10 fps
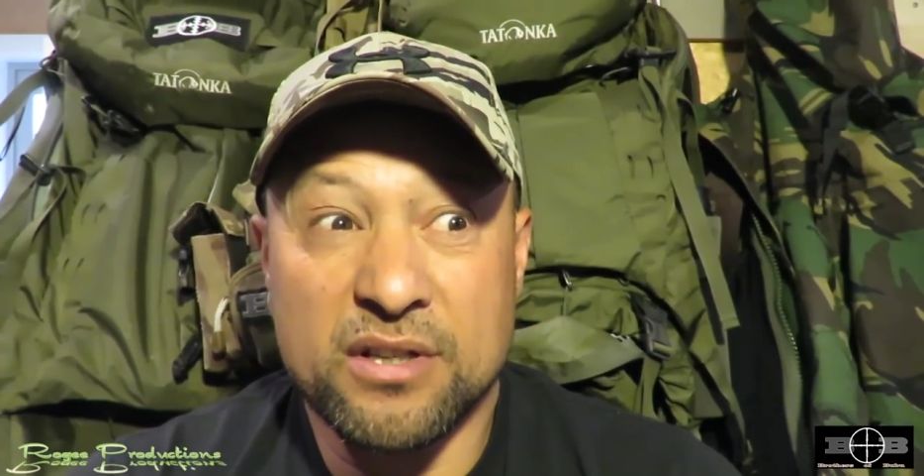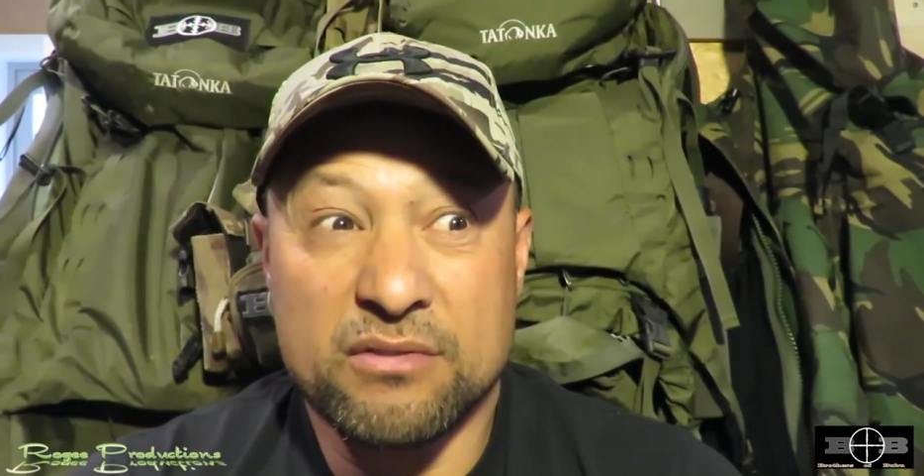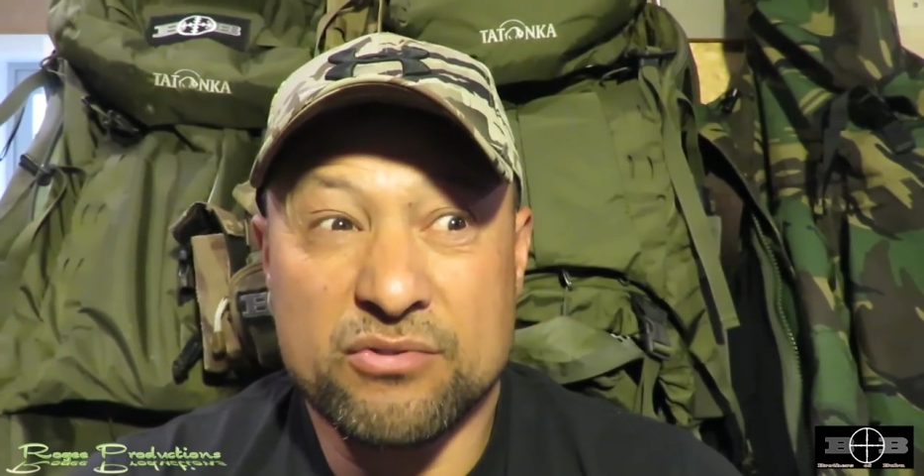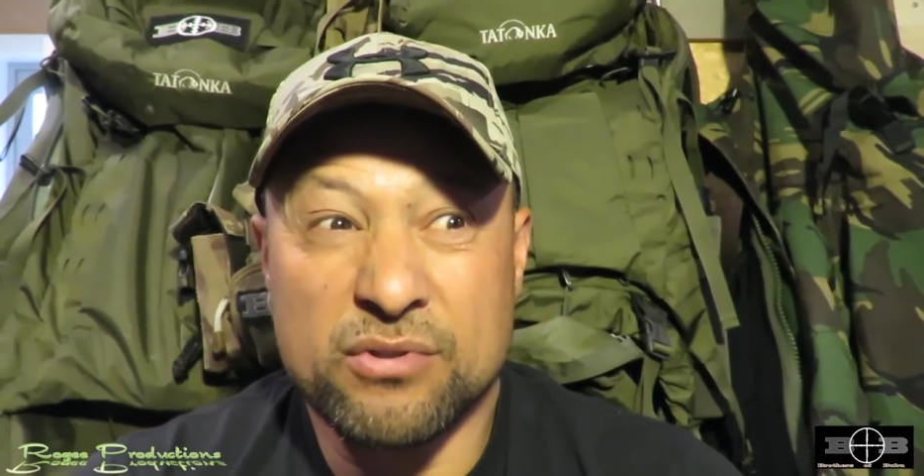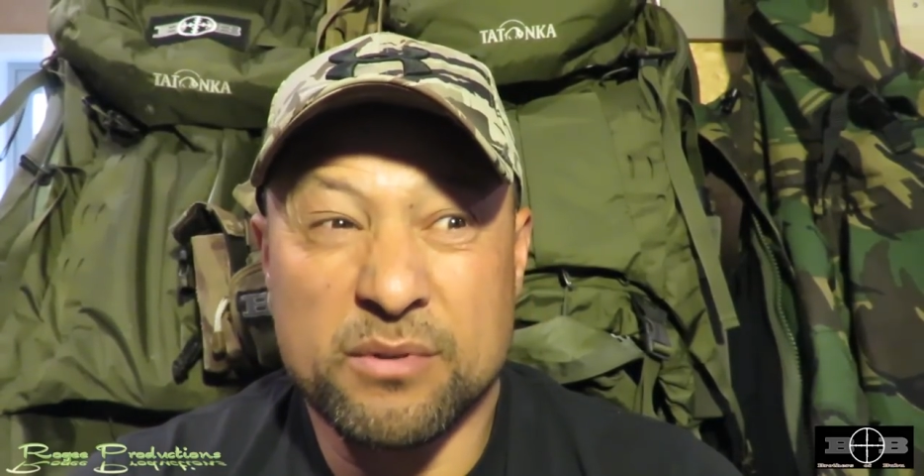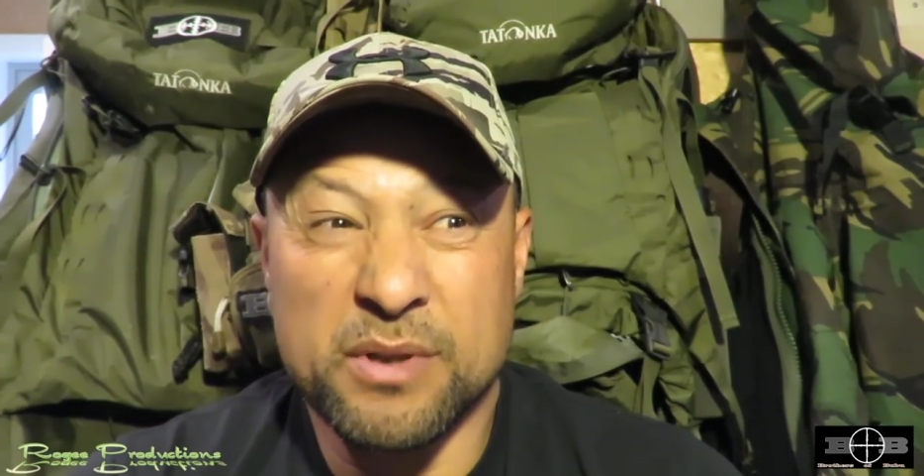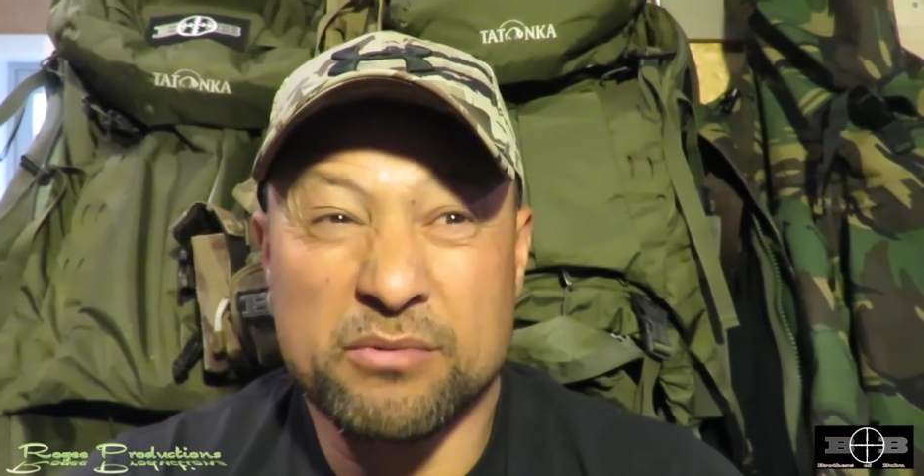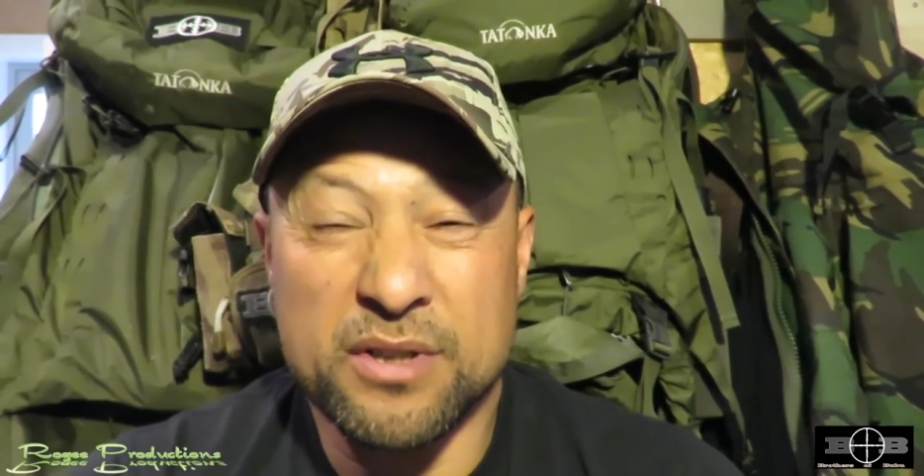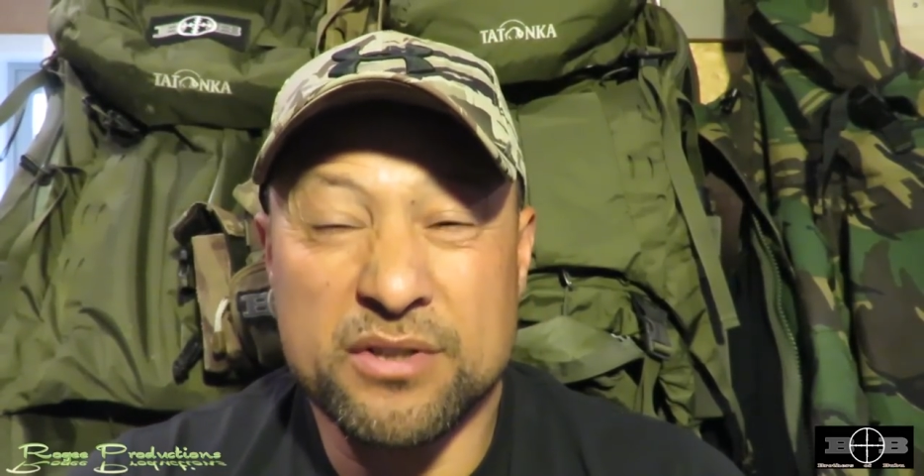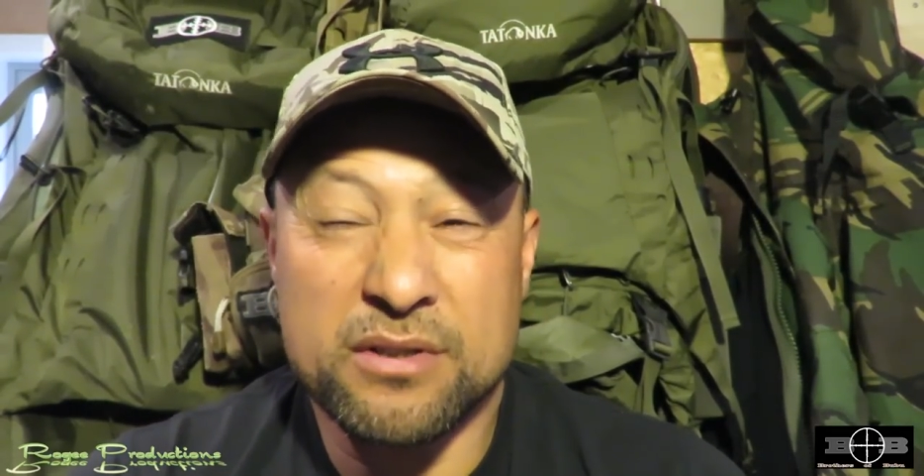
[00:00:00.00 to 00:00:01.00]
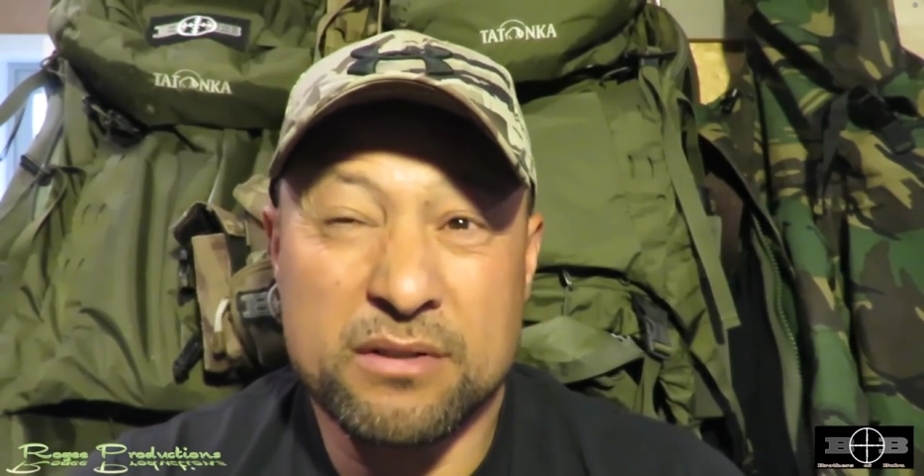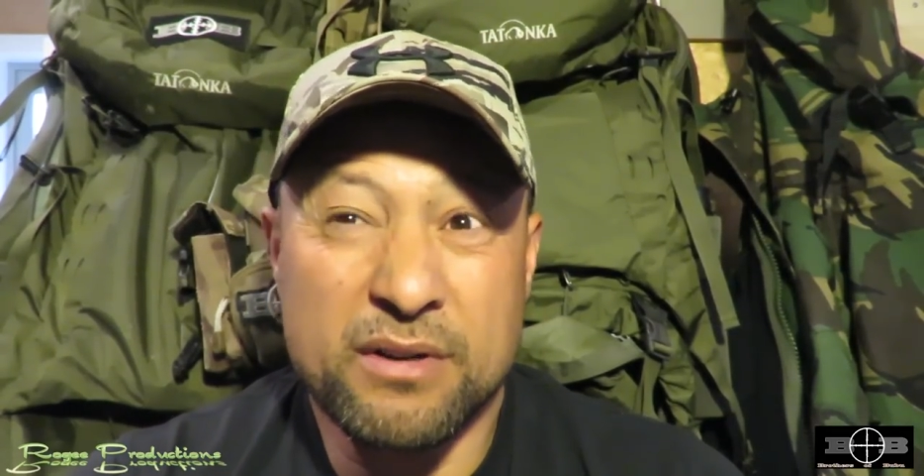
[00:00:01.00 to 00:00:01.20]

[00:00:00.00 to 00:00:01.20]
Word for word: year due to be released